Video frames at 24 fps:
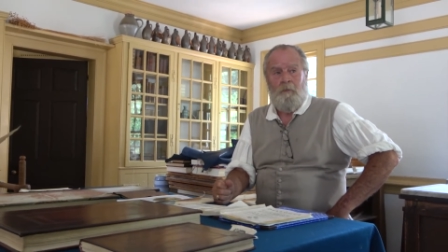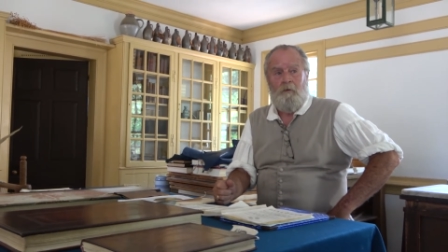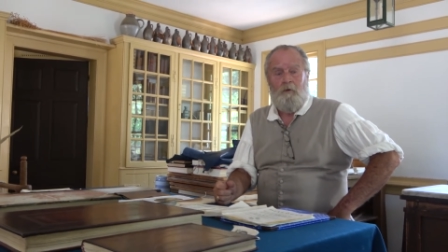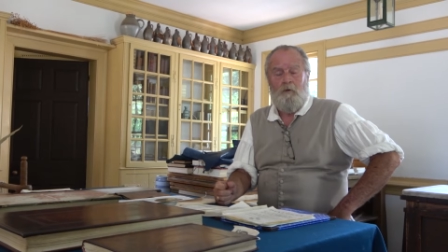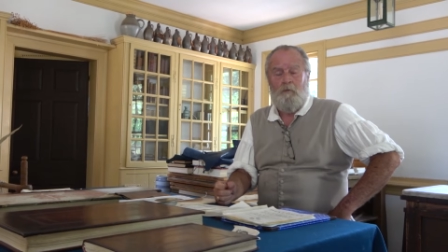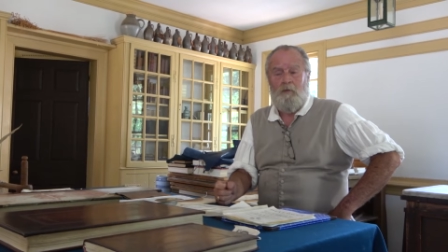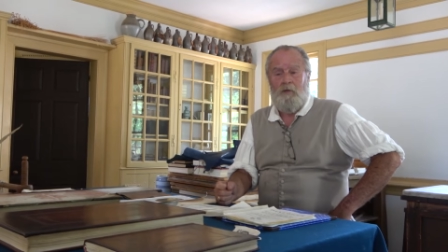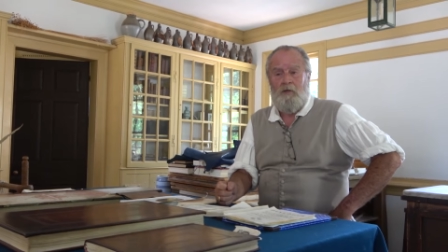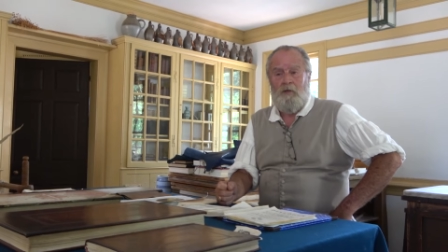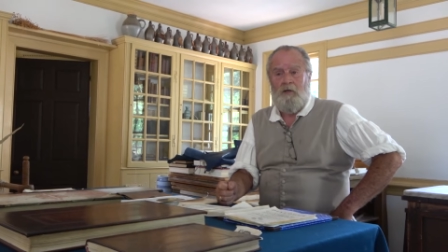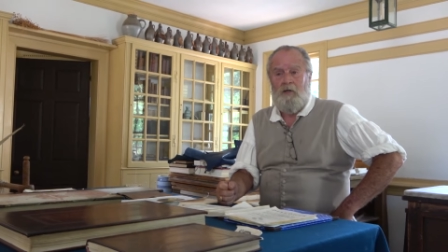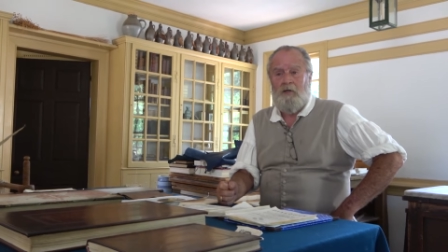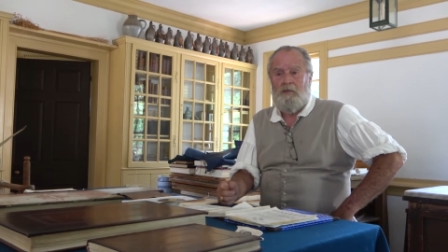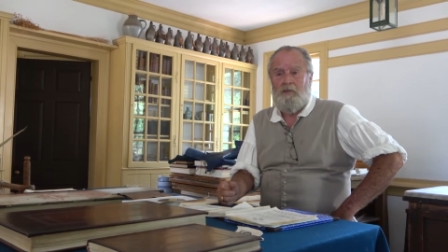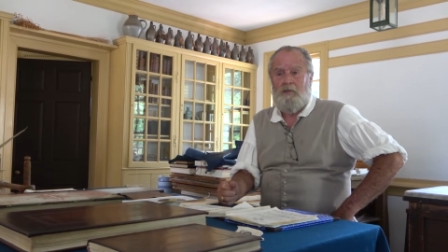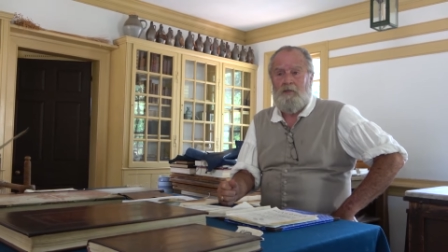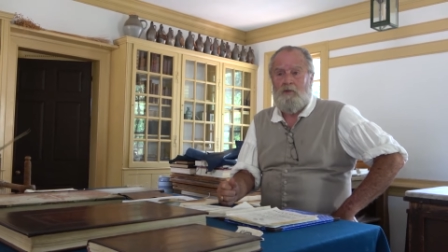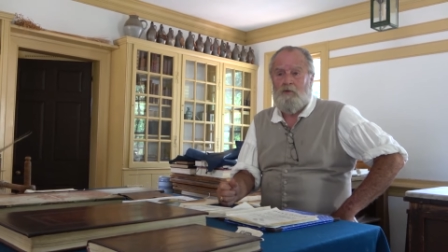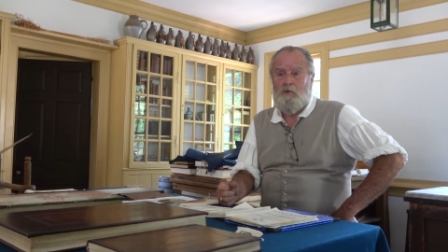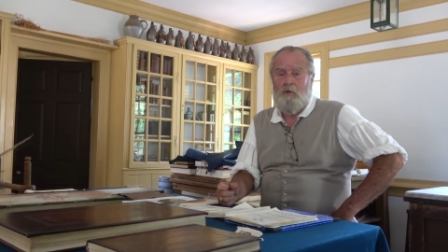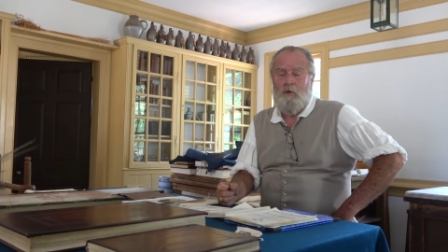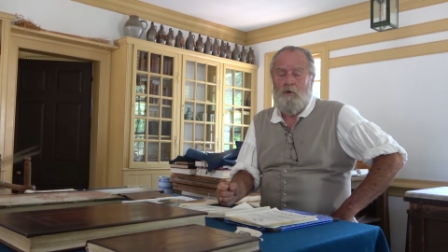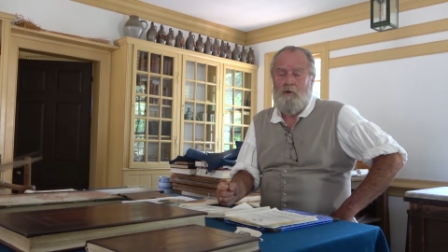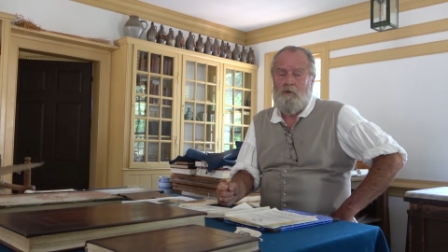So by the
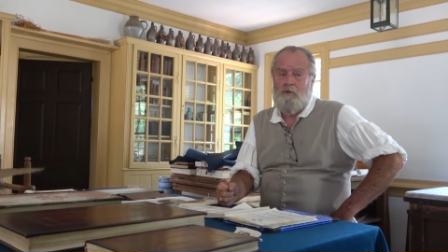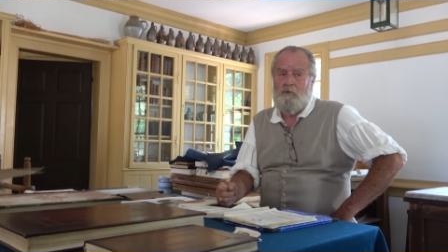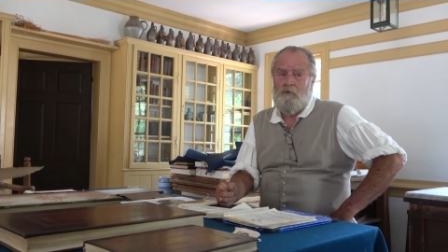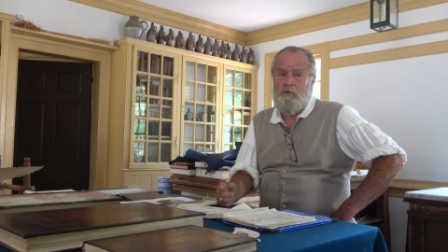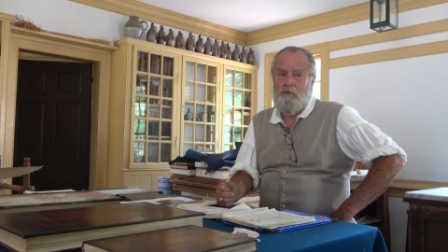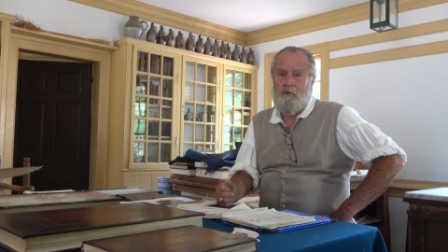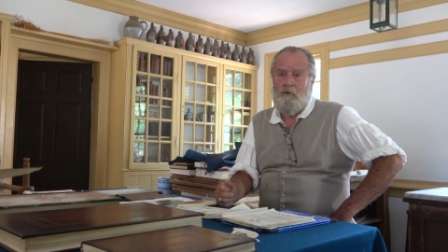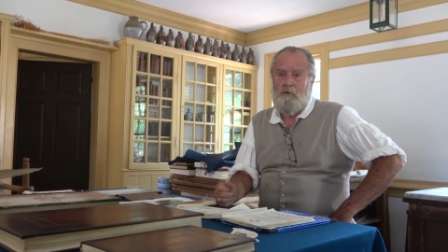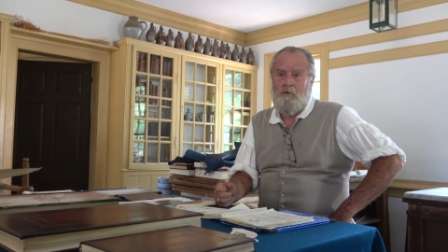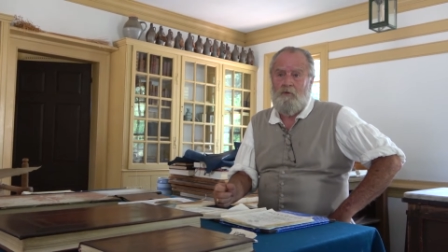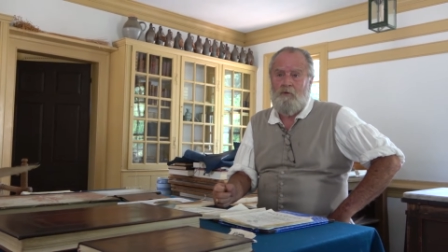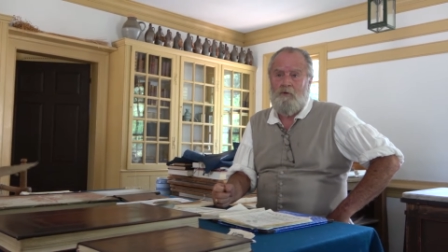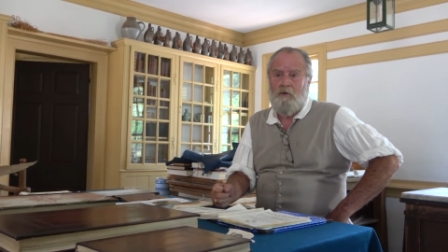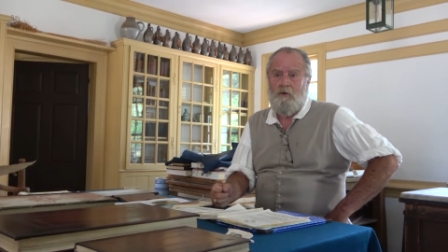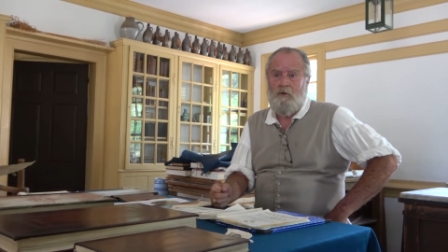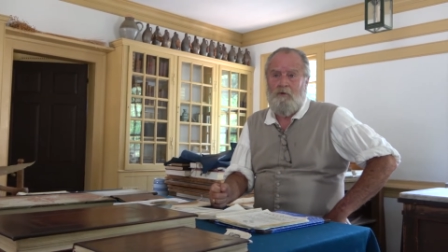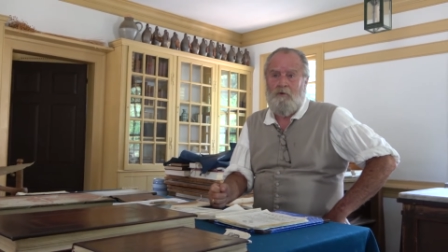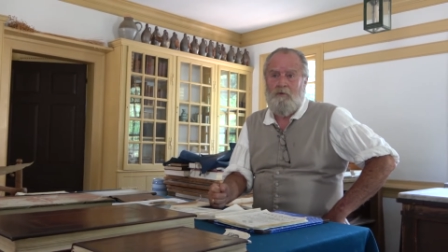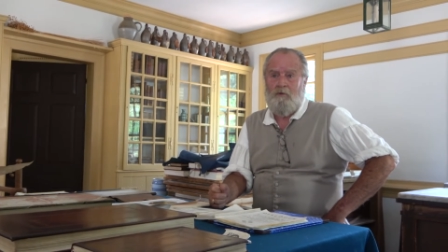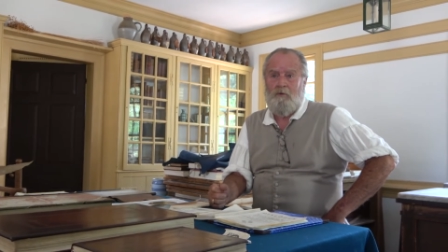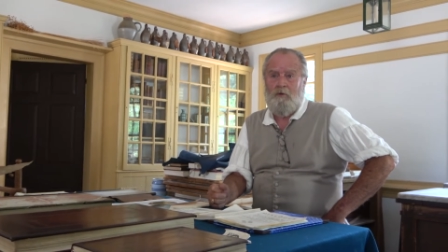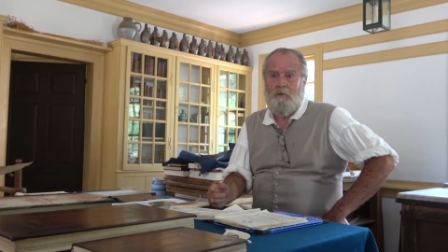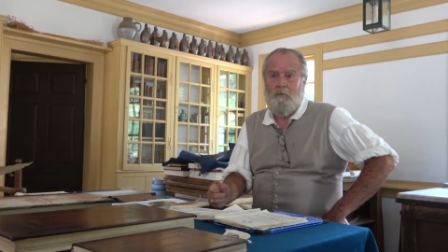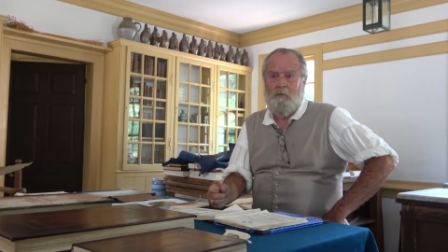1920s or so, you
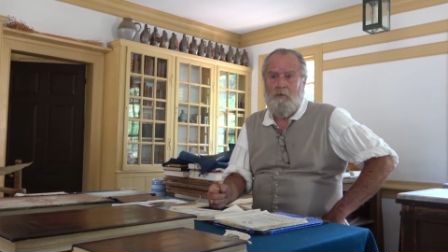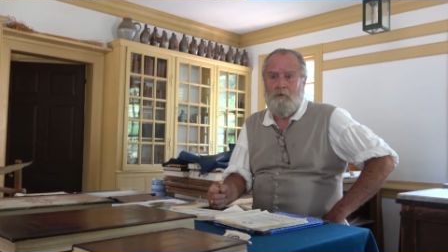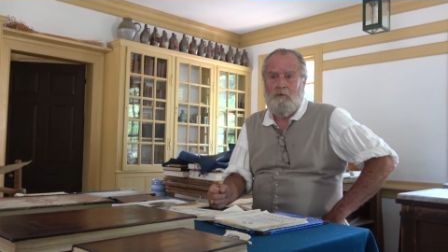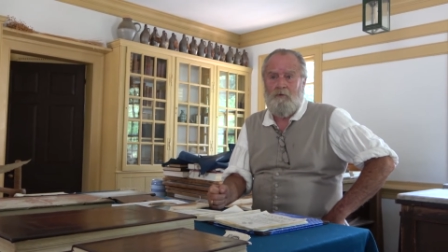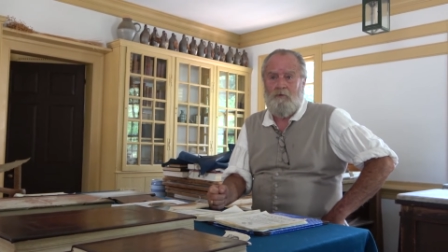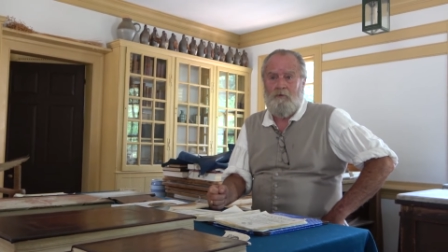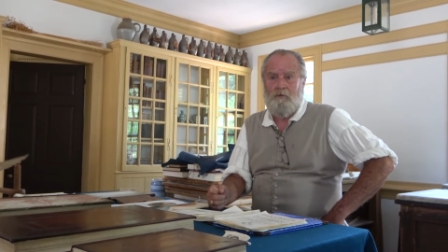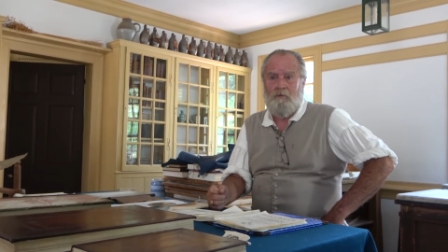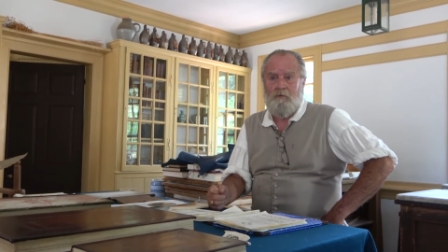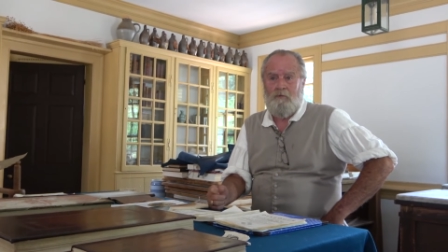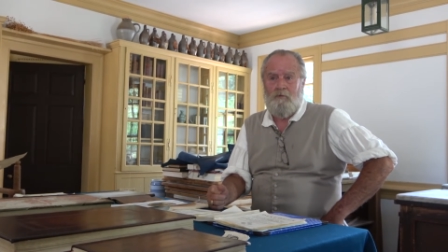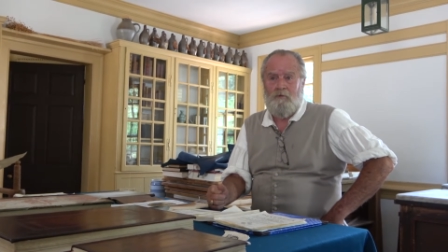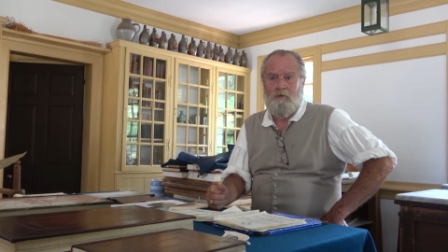started seeing books